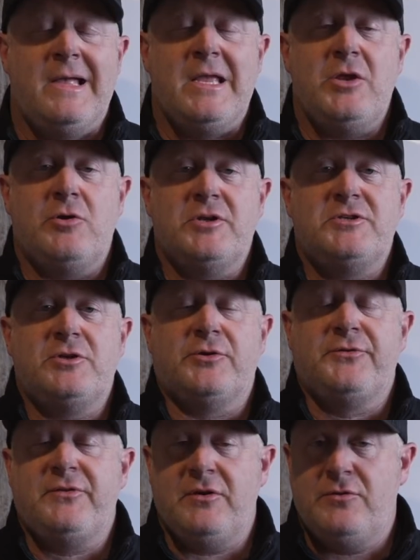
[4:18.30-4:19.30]
You could
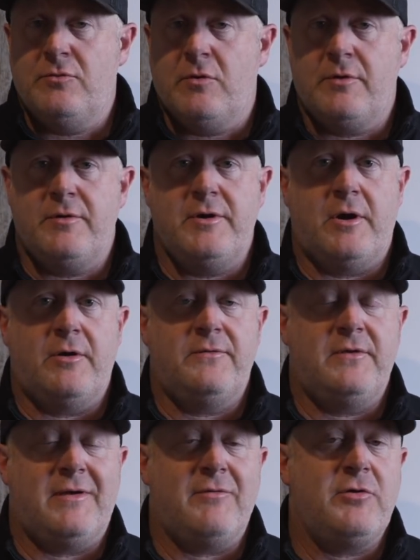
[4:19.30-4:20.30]
still see 200 yards
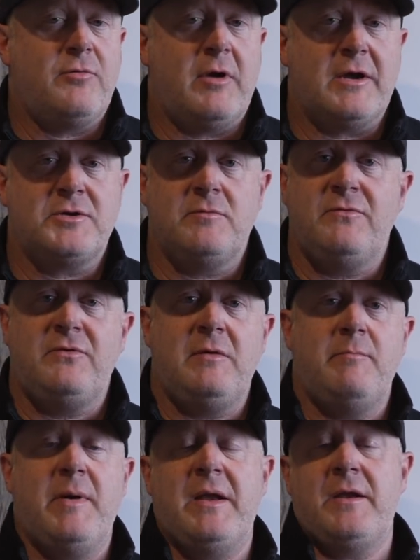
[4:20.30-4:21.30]
in every direction. We've
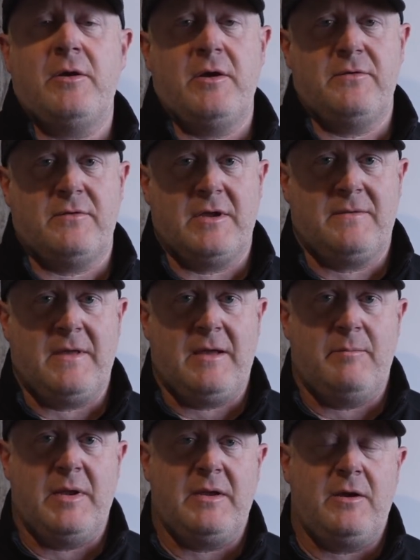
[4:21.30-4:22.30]
seen bedding areas like
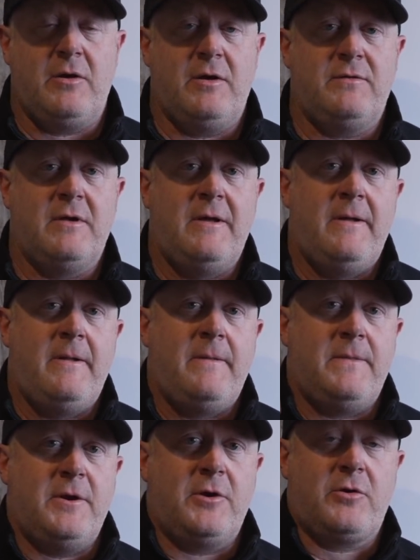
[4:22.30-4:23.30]
that, bedding areas
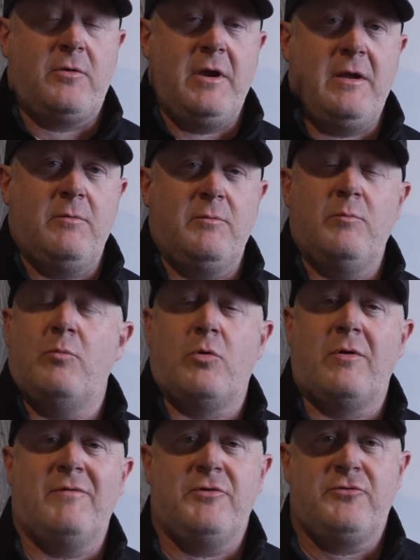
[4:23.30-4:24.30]
that are create
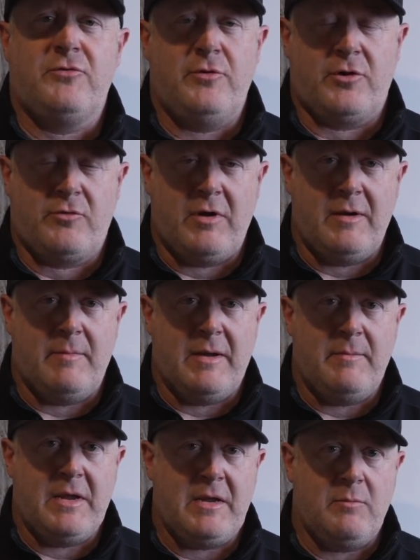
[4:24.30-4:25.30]
more of a they're created by
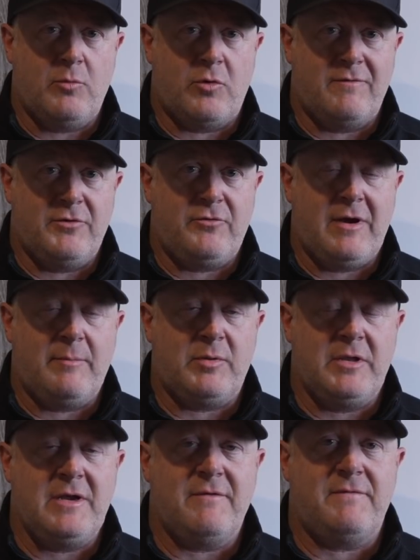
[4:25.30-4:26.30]
making more of a
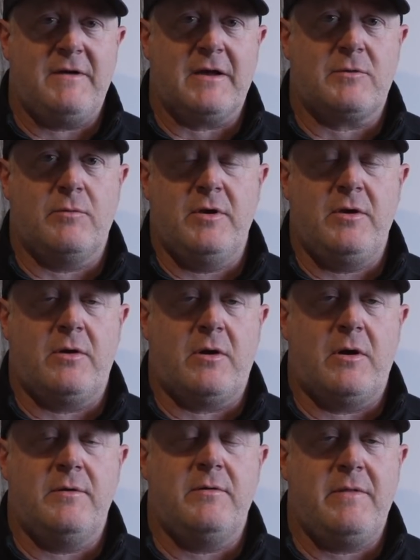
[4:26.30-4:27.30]
trampoline effect where deer
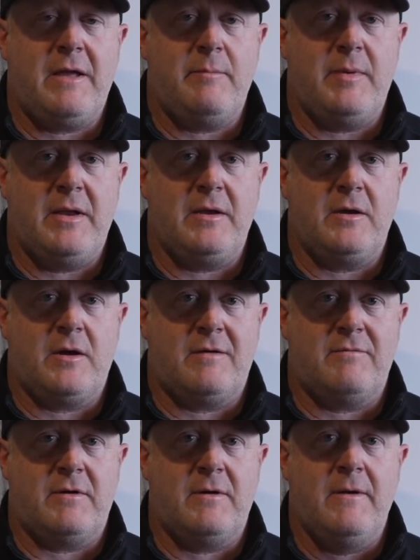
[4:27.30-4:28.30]
are under that bedding
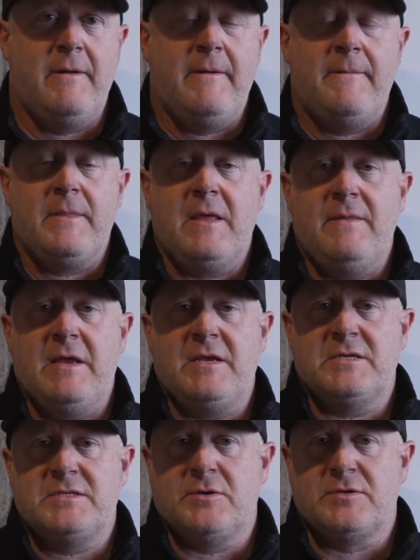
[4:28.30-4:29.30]
cover and they
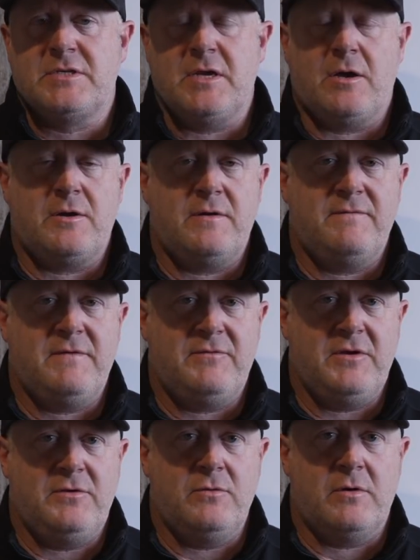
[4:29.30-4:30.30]
can still see
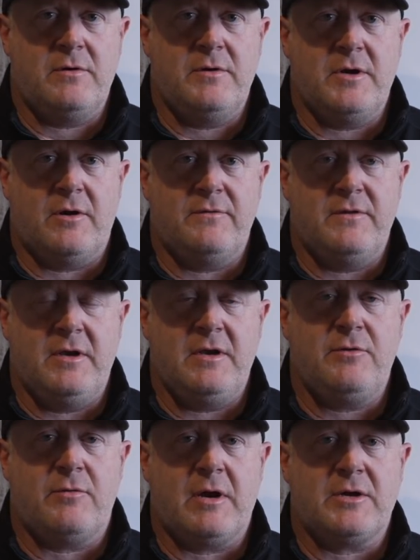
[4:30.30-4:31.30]
150, 200 yards in
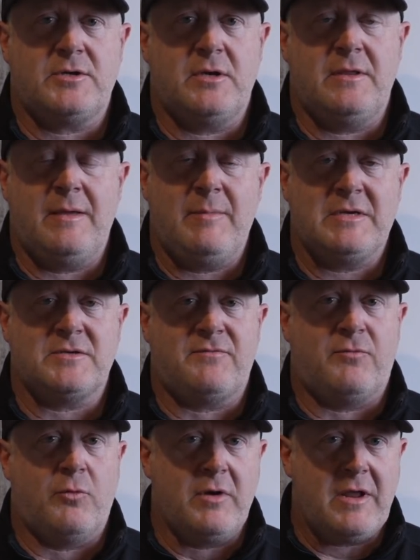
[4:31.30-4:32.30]
any direction. That makes a
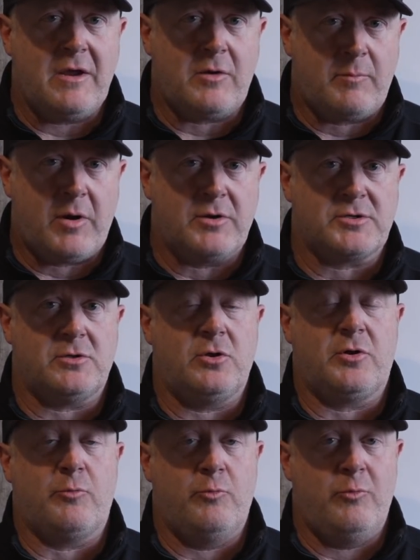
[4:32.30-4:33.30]
40 acre parcel
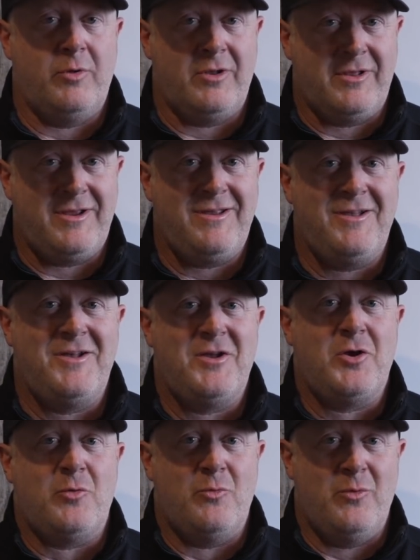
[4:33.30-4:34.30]
look really,
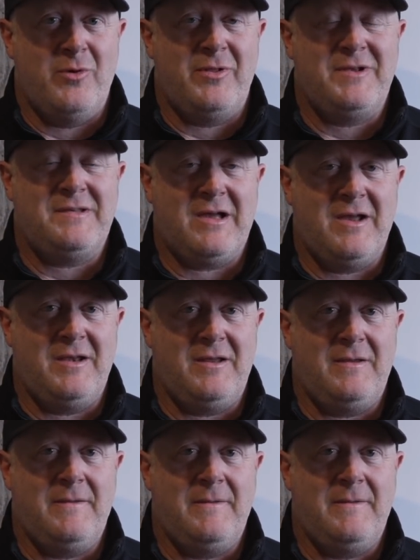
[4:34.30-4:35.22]
really tiny,